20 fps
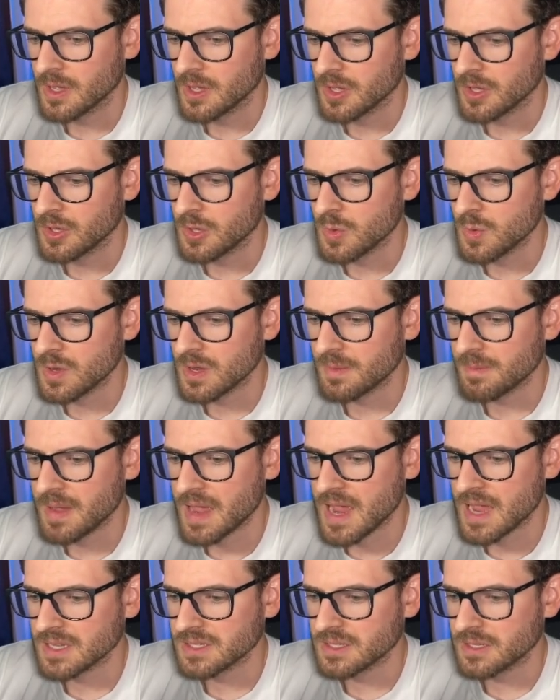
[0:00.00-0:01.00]
you can
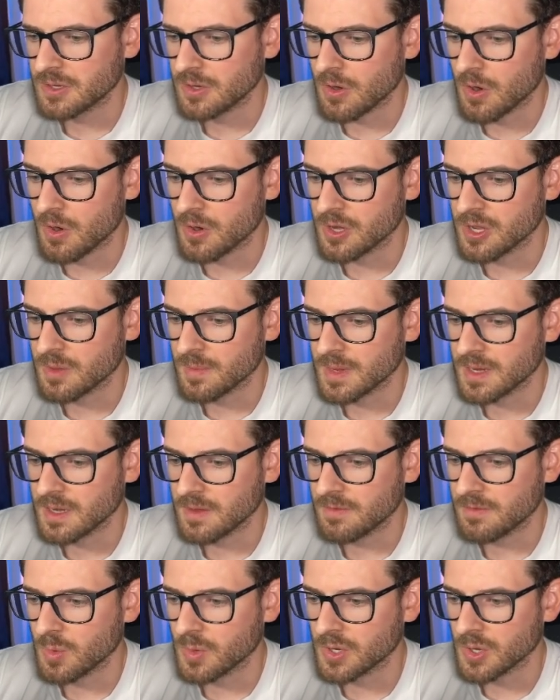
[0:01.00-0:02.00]
pass in an argument
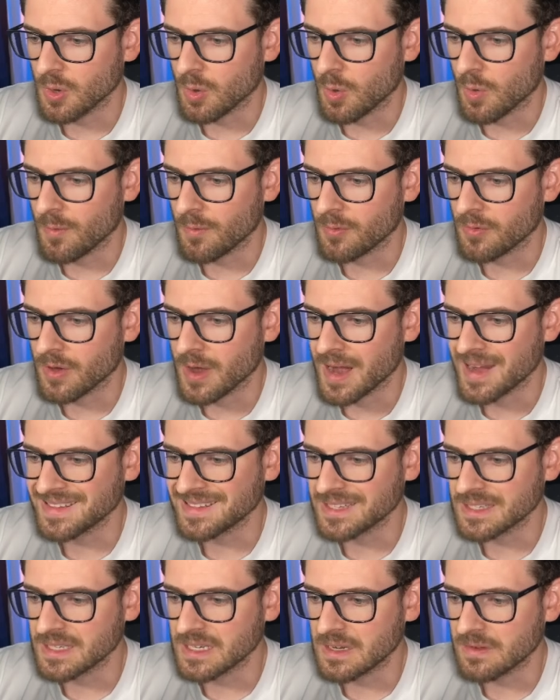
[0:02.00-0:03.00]
if you want to override
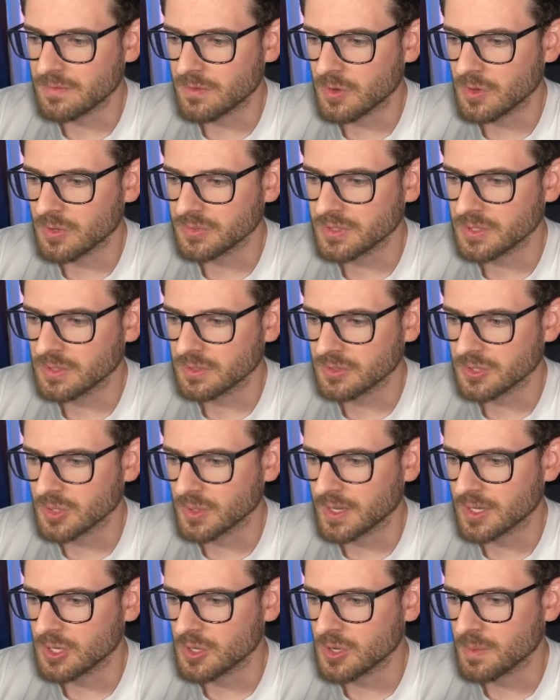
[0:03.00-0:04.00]
the default. So
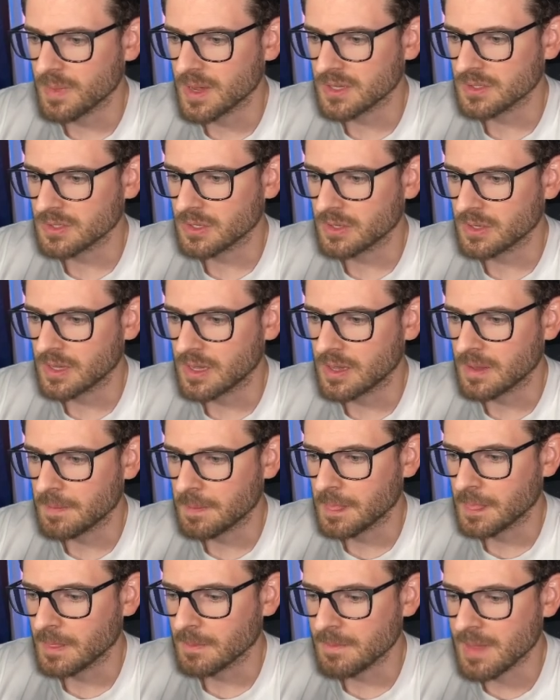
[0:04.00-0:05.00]
like you could basically
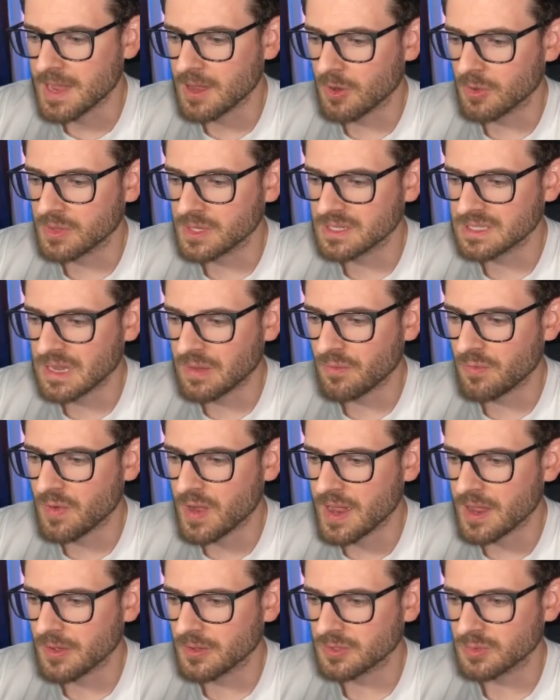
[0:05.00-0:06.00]
make all these same
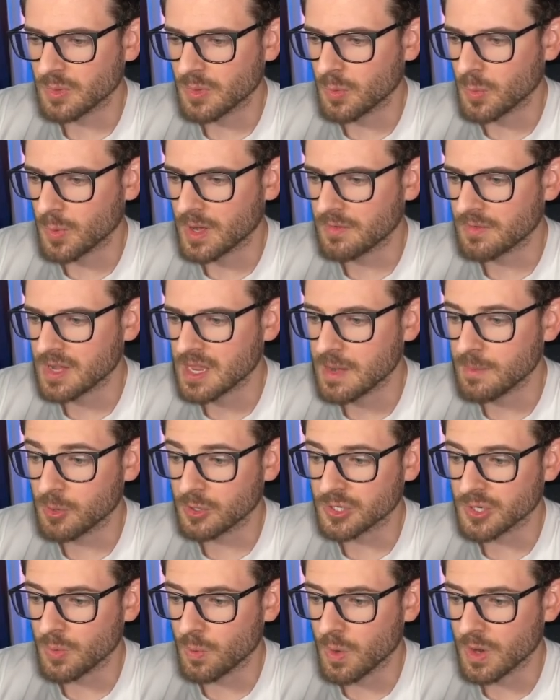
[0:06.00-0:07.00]
files with whatever
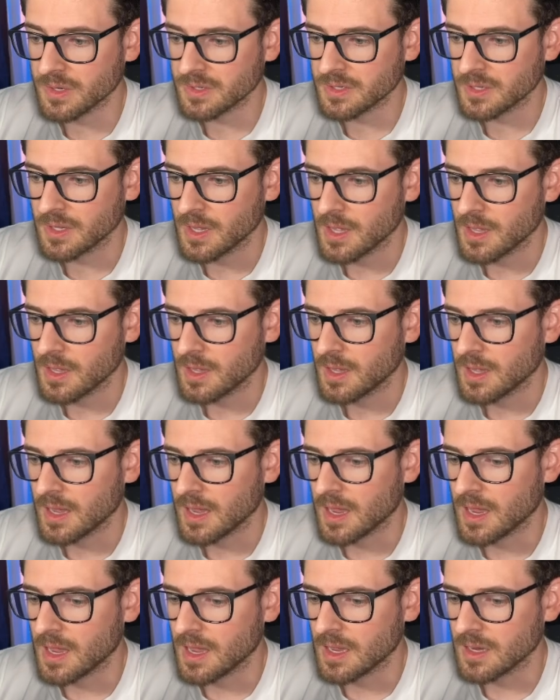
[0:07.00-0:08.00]
keyboard you want
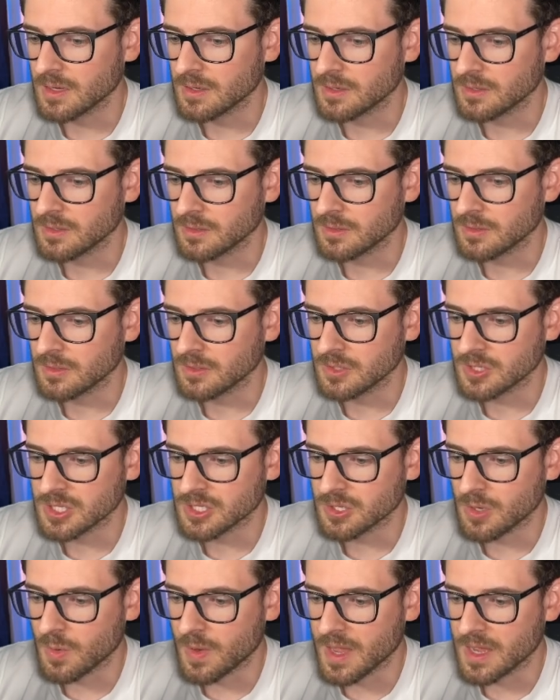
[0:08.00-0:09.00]
and
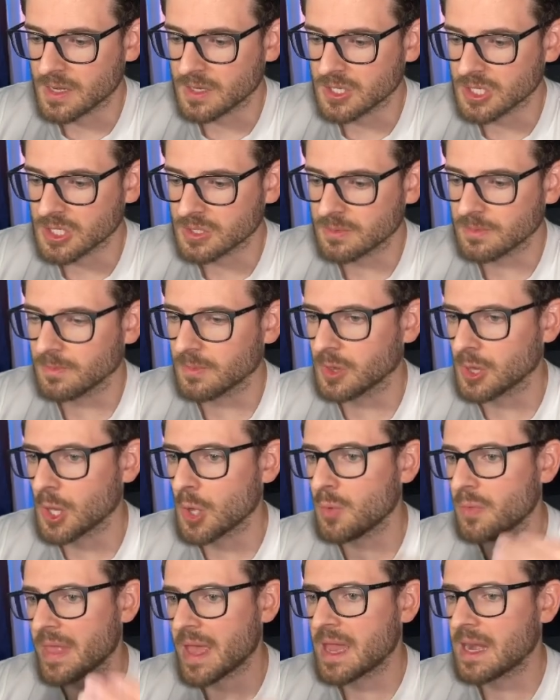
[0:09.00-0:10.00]
just go ahead and just
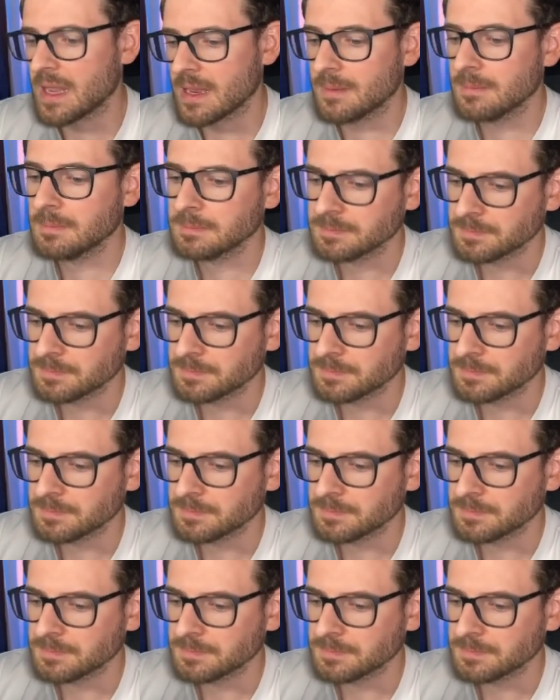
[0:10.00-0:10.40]
load that in.